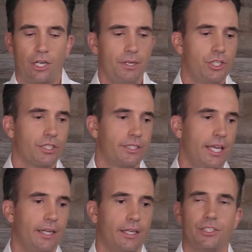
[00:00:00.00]
I mean, just
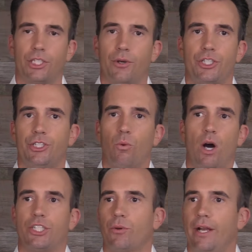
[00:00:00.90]
take in consideration you're
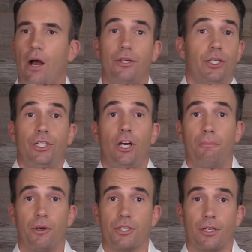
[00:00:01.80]
watching right now and you're a young
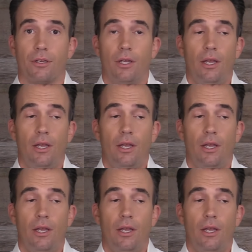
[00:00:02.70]
person.